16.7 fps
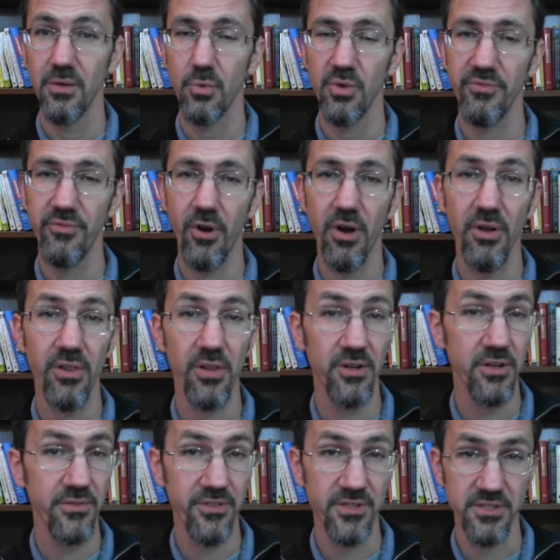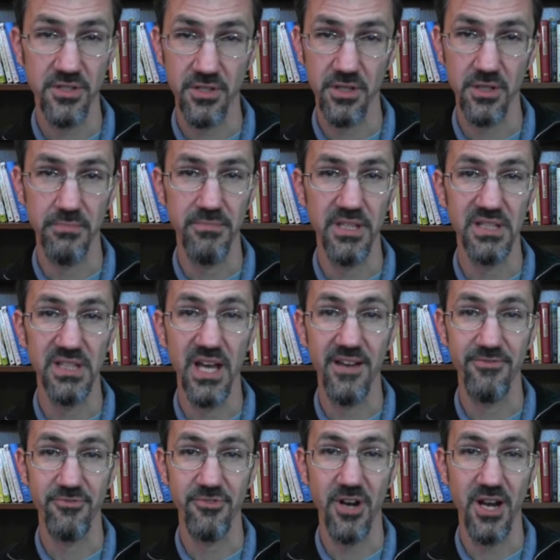We've all heard the term
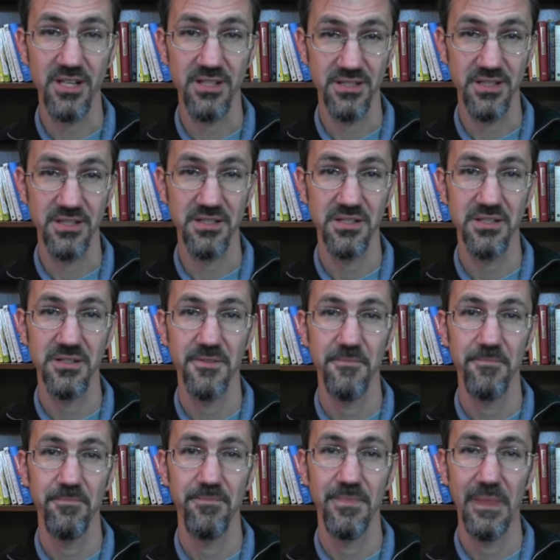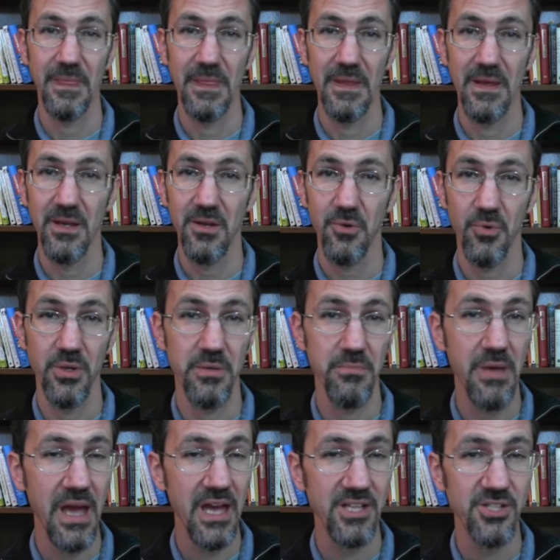midlife crisis. We
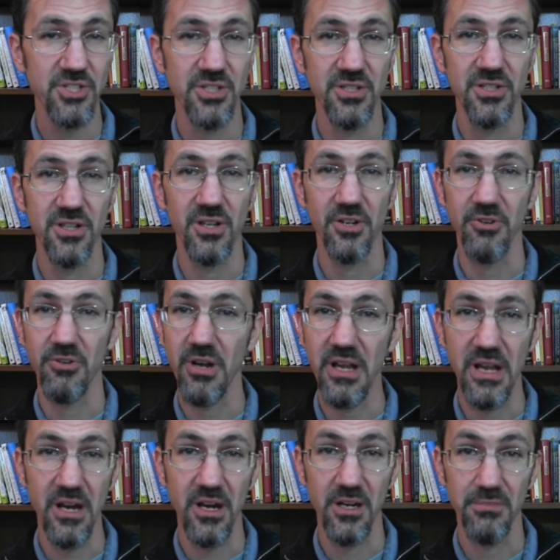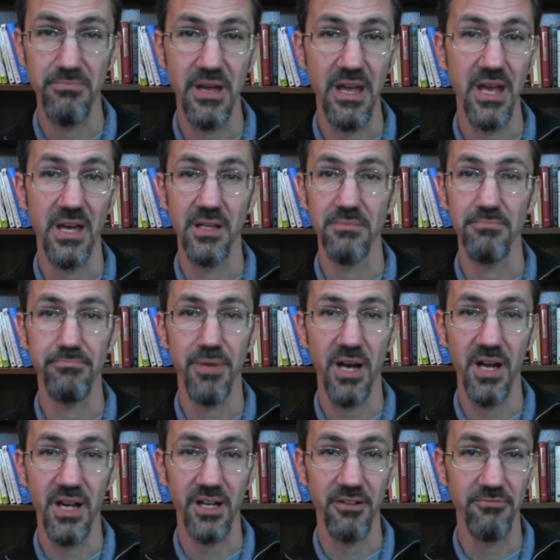imagine a gray-haired man
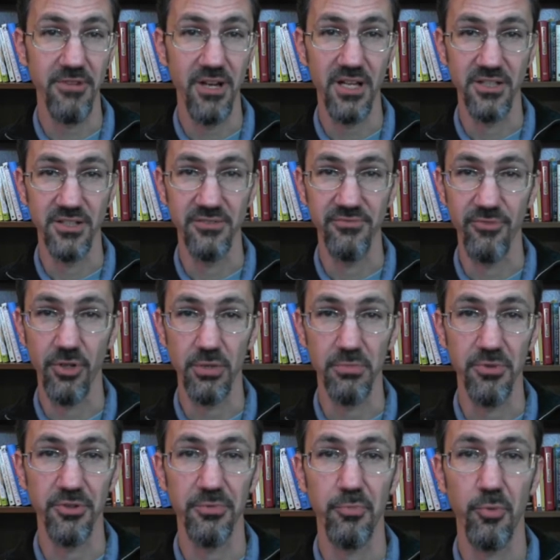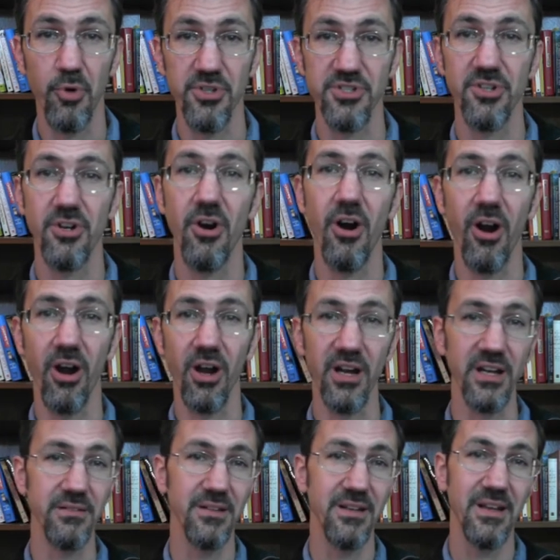buying a red convertible sports car
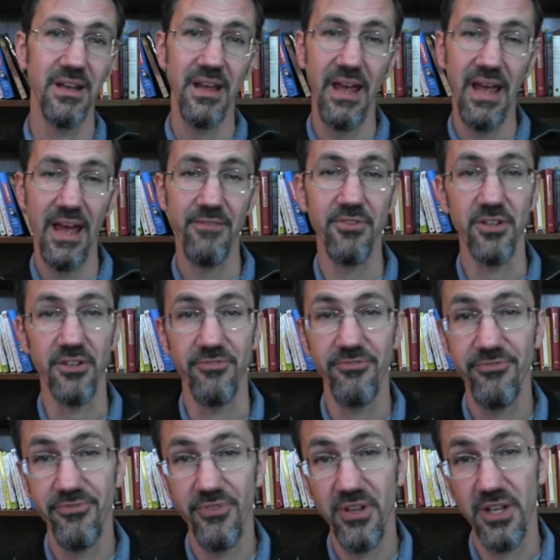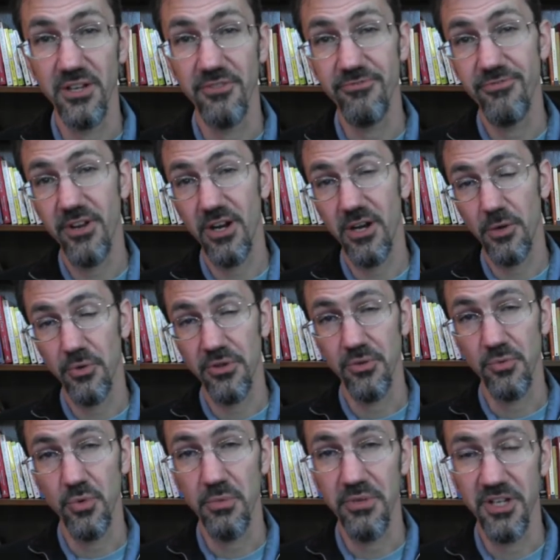and having an affair with
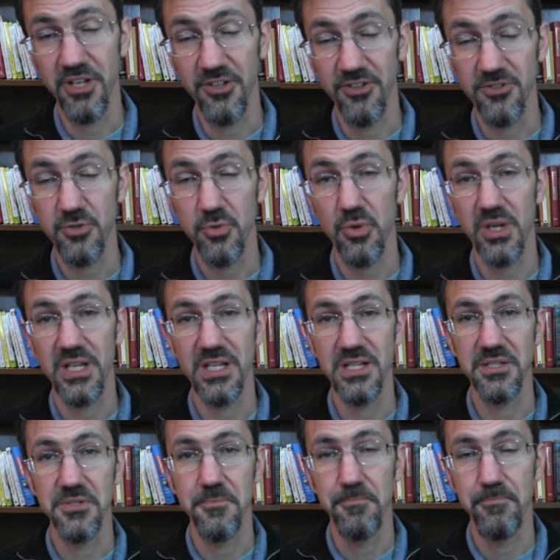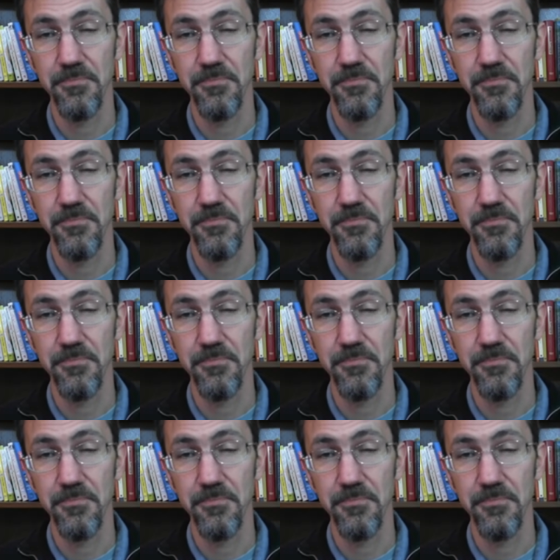a woman in her 20s.